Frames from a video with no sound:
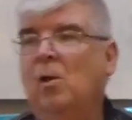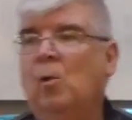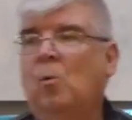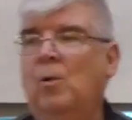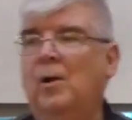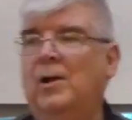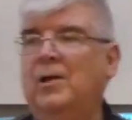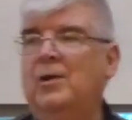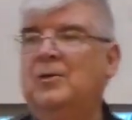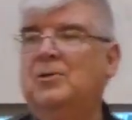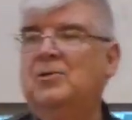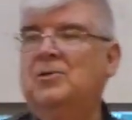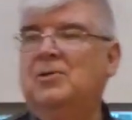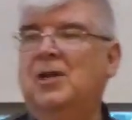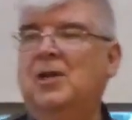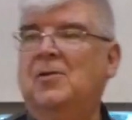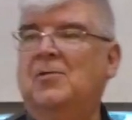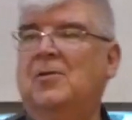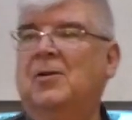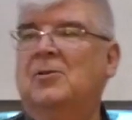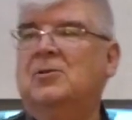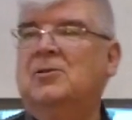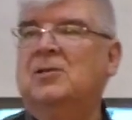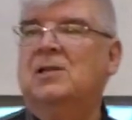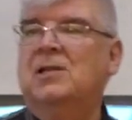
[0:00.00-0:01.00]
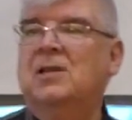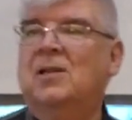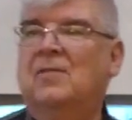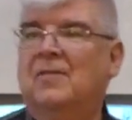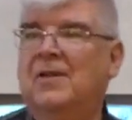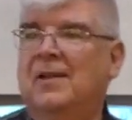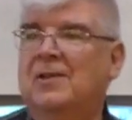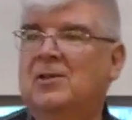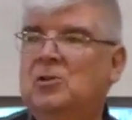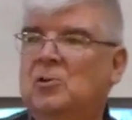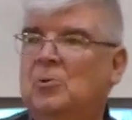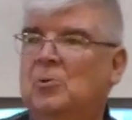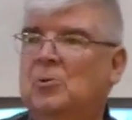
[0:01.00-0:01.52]
when you see those
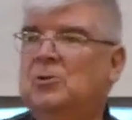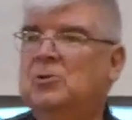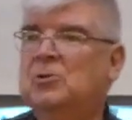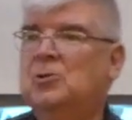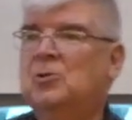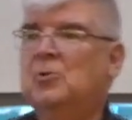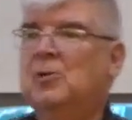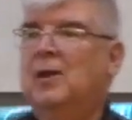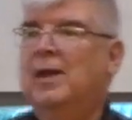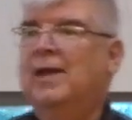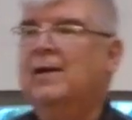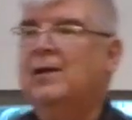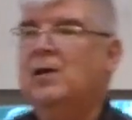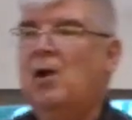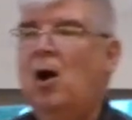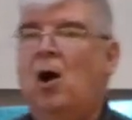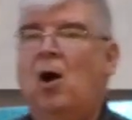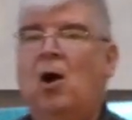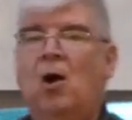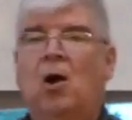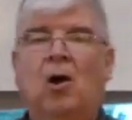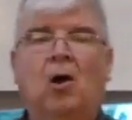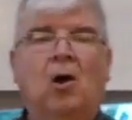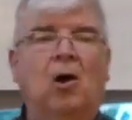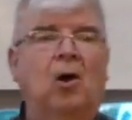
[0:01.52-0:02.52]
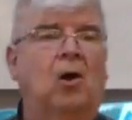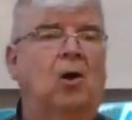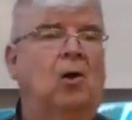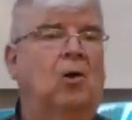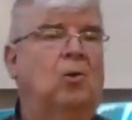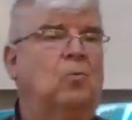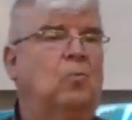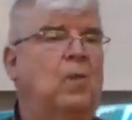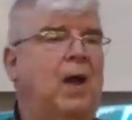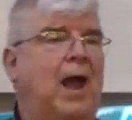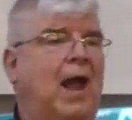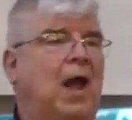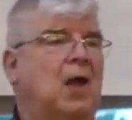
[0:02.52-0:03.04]
individuals who get
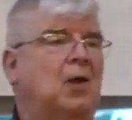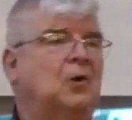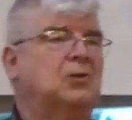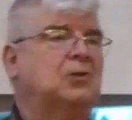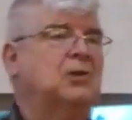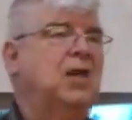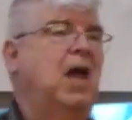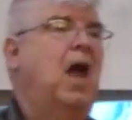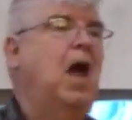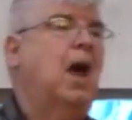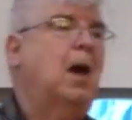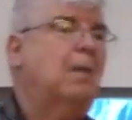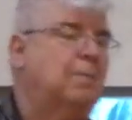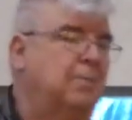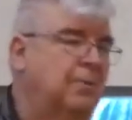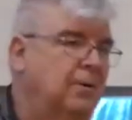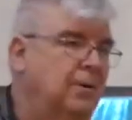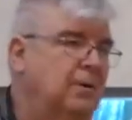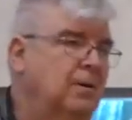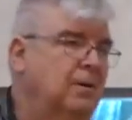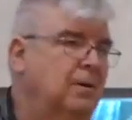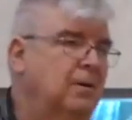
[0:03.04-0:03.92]
all wound up